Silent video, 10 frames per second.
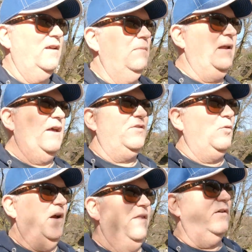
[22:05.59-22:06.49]
How's the
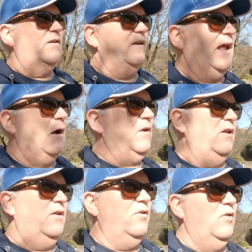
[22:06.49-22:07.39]
weather, and how are
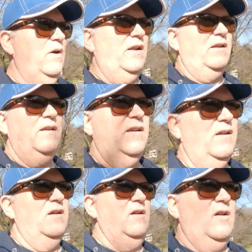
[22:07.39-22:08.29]
you, and
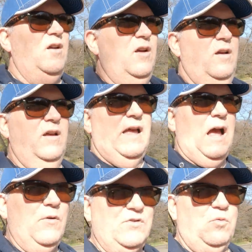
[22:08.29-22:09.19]
how
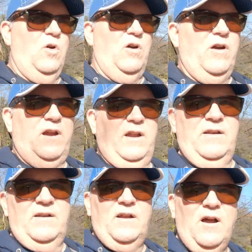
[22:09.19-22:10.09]
was work,
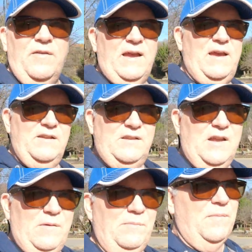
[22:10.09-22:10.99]
and all that kind of stuff.
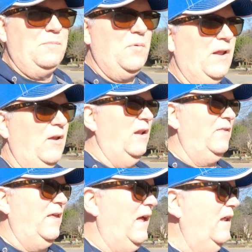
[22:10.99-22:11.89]
I'm pretty good at that.